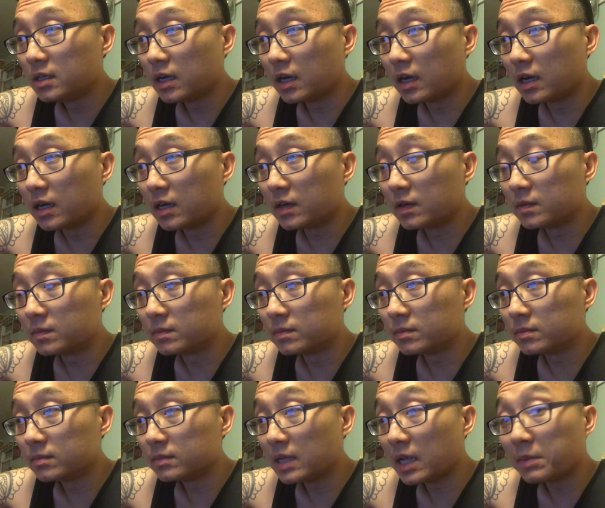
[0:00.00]
Um,
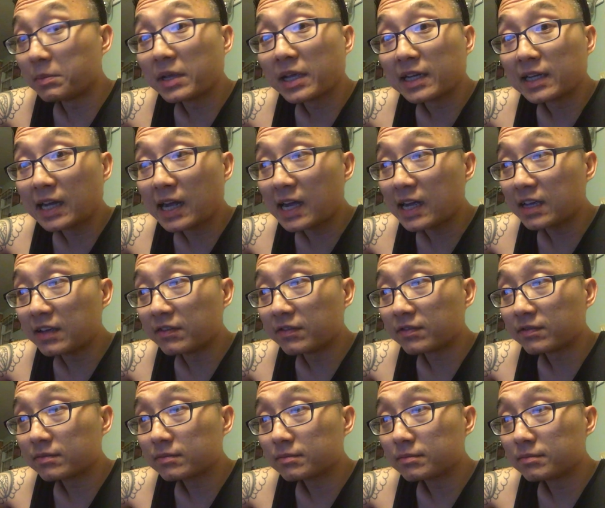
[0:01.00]
NBA Live,
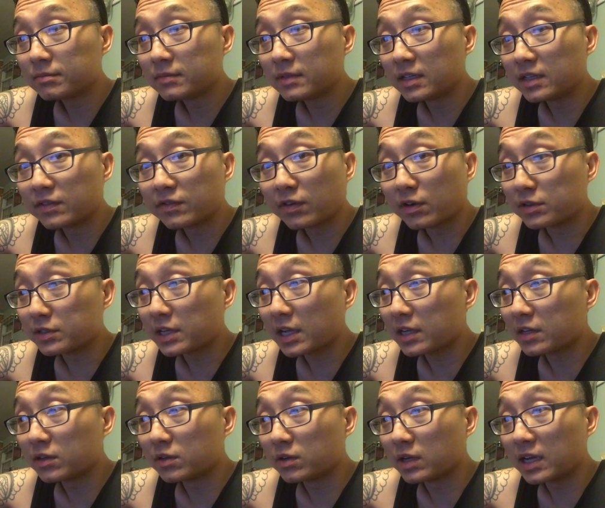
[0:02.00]
as far as I
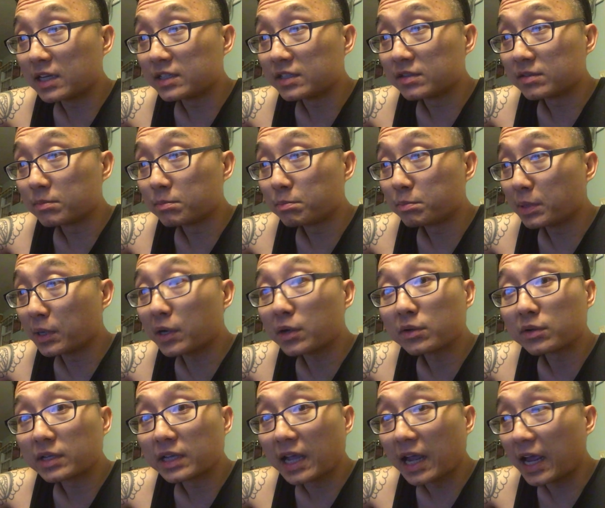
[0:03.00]
know, has
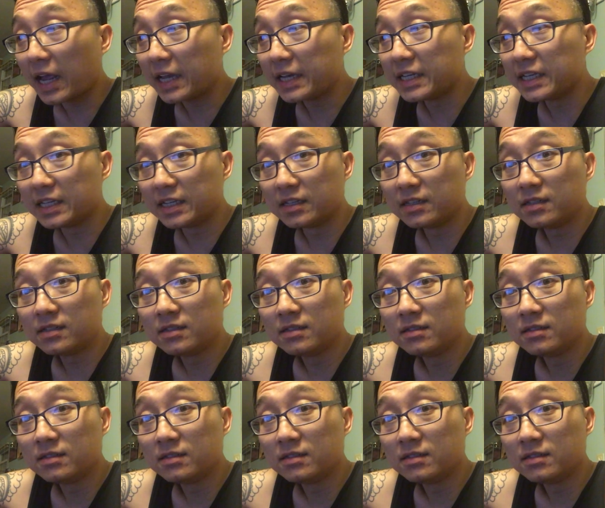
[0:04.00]
barely any